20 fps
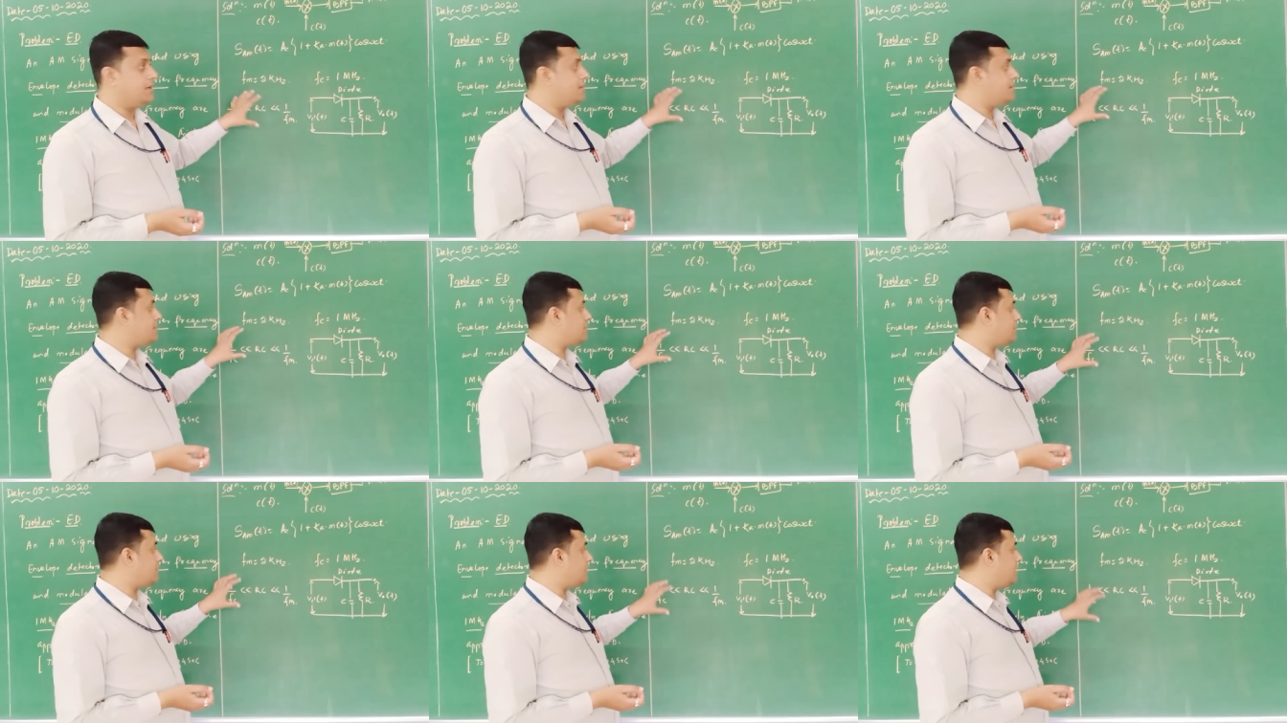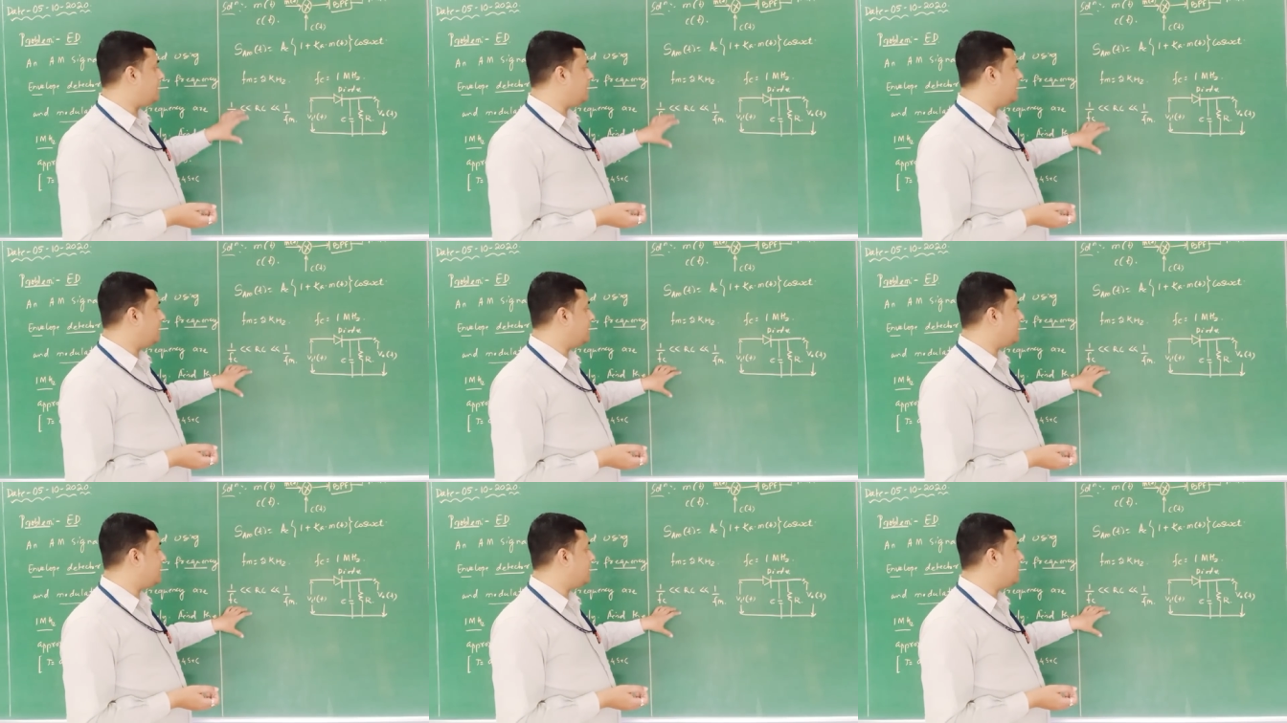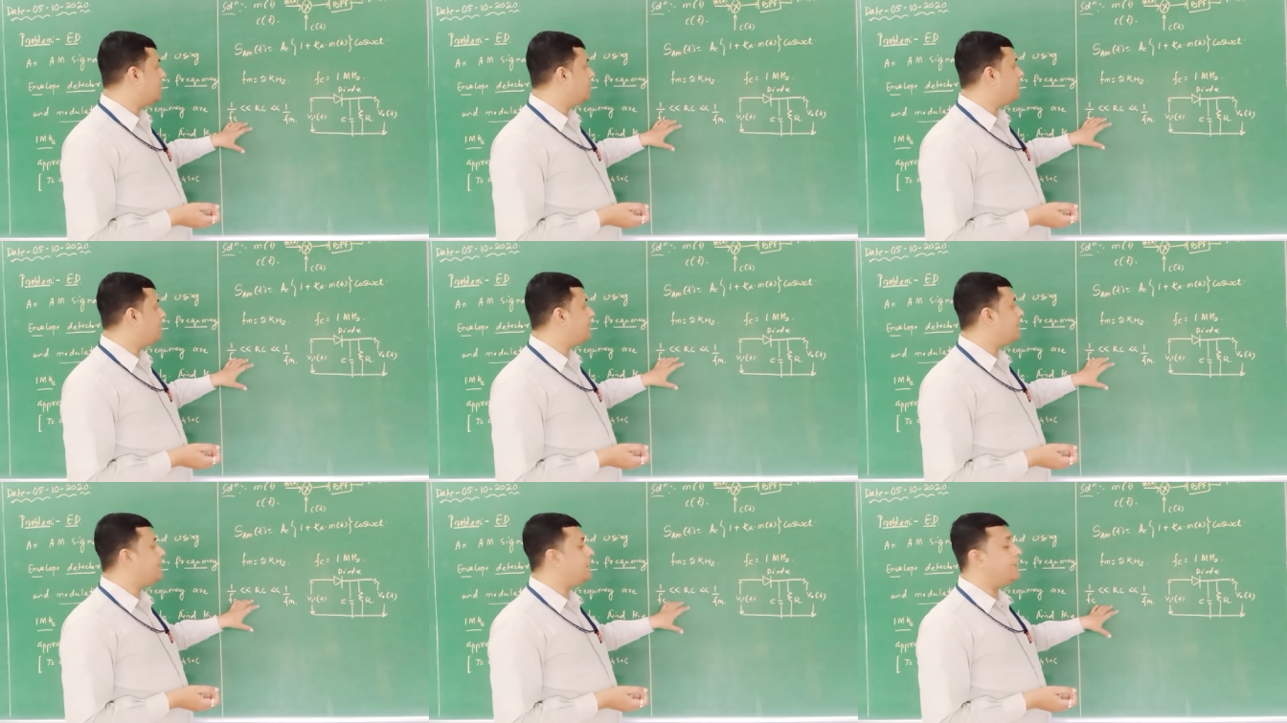So
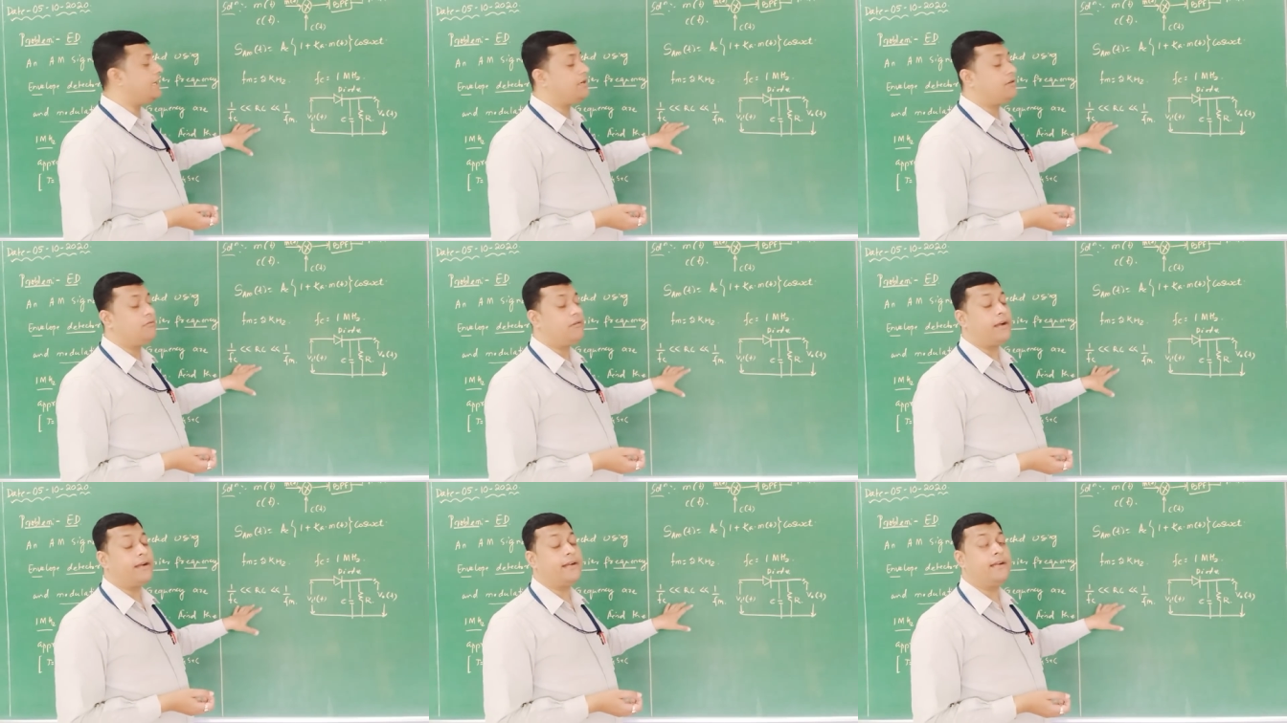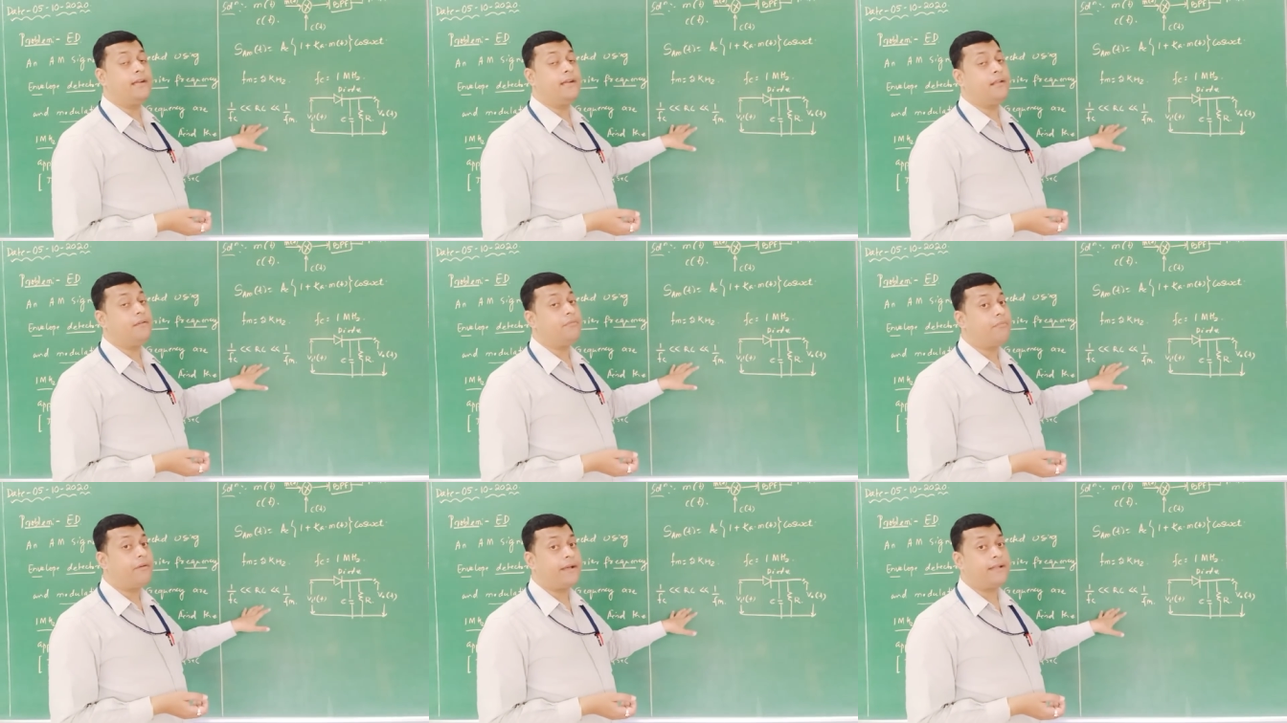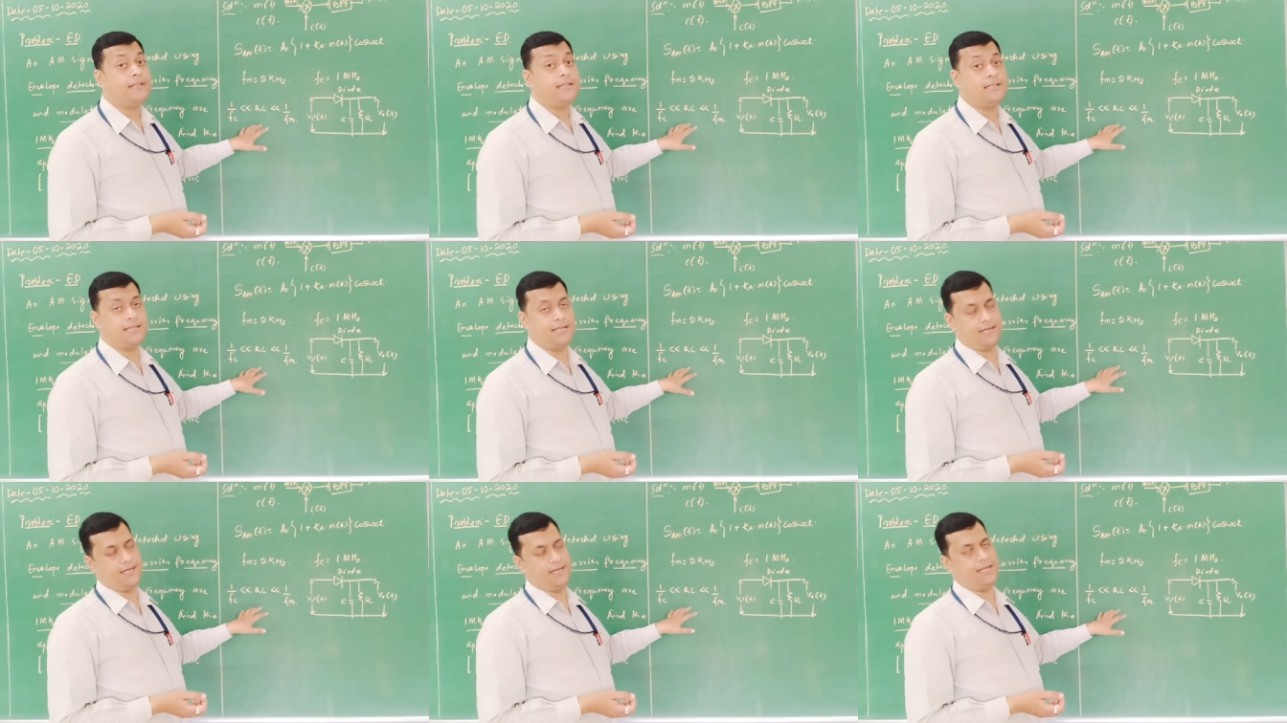here we need to identify
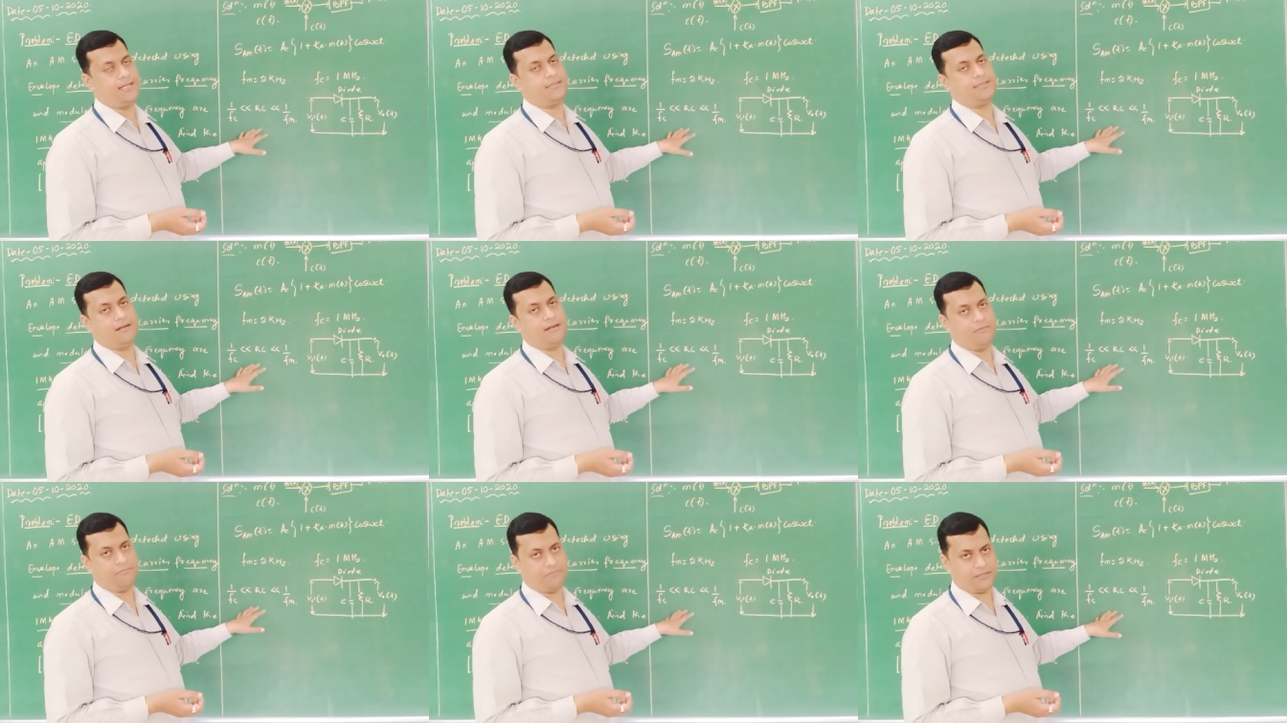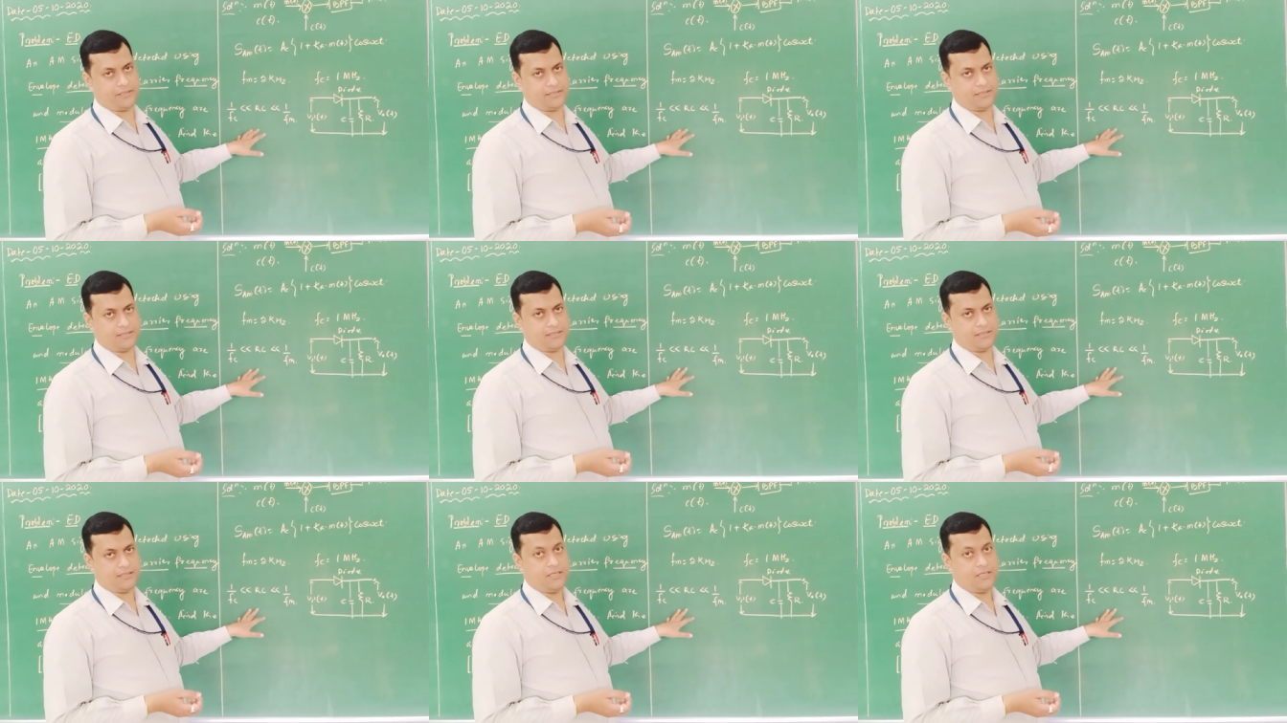this relation first.